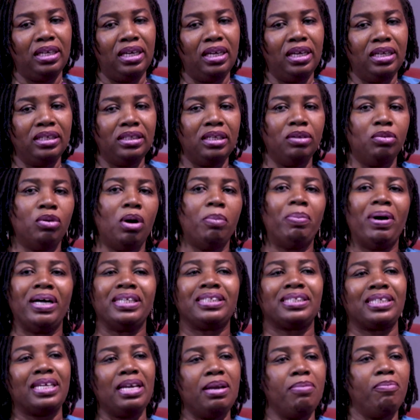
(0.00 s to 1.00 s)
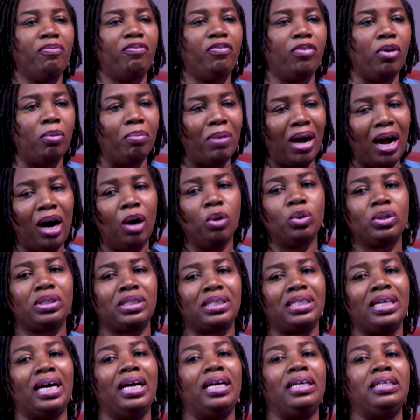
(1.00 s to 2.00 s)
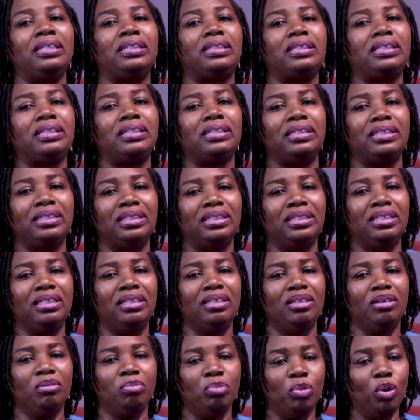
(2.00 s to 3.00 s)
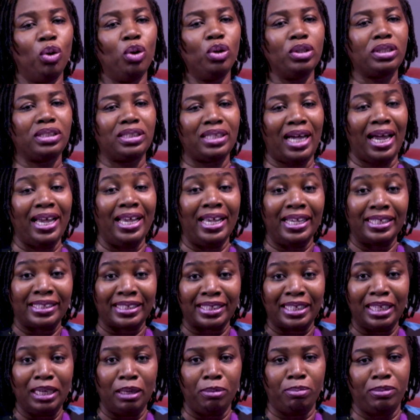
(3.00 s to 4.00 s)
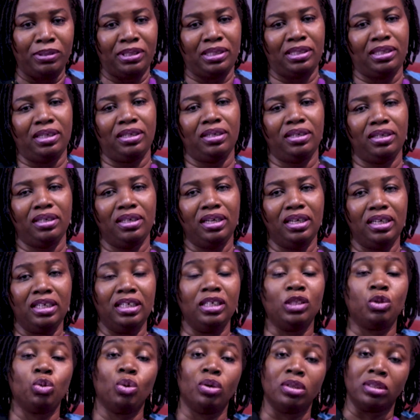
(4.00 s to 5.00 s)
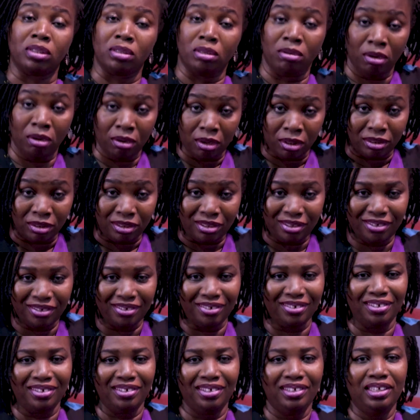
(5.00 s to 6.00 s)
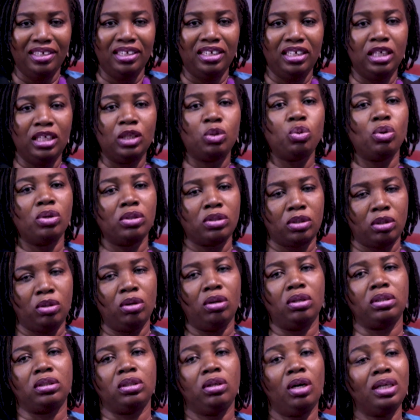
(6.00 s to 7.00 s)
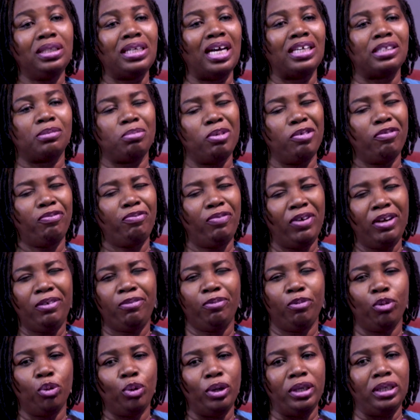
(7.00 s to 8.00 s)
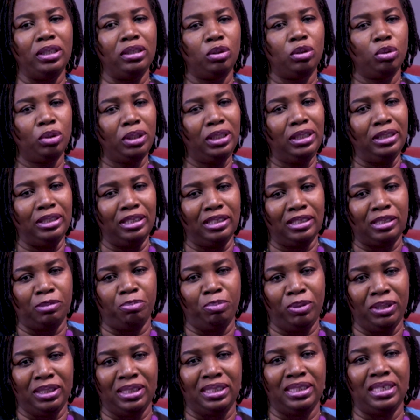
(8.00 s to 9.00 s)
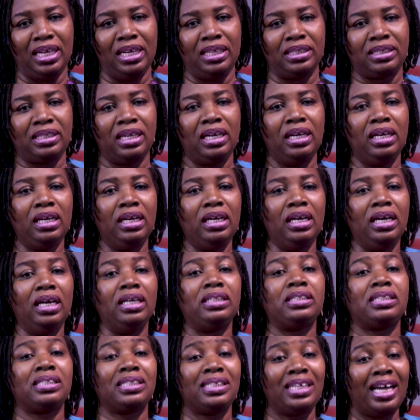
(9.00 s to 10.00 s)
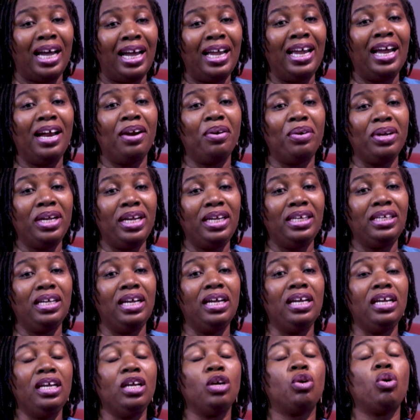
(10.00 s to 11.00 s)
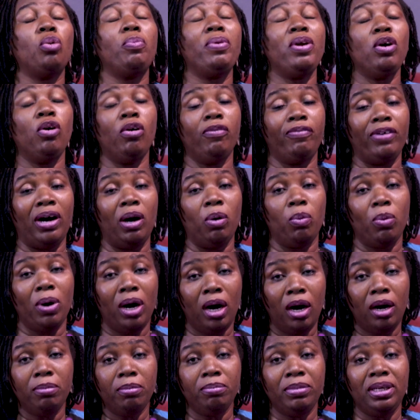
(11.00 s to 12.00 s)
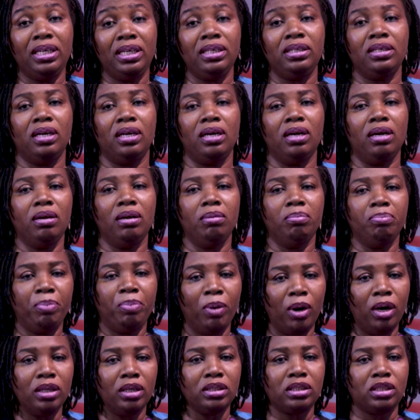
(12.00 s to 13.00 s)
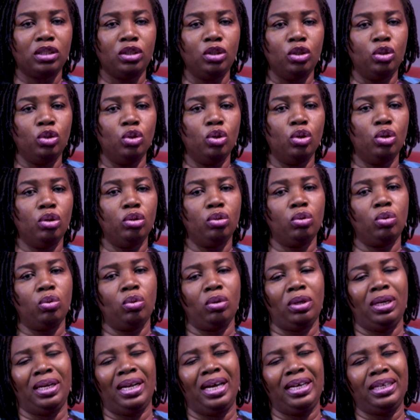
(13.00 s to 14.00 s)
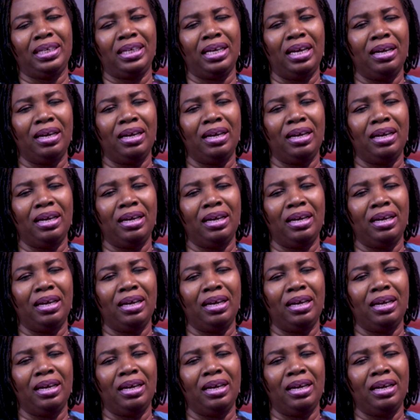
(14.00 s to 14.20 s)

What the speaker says: the robbers came from outside, but I escaped. It was God. It was God. God has been faithful in doing this business. It's tiring. It could be overwhelming. But, you know, like,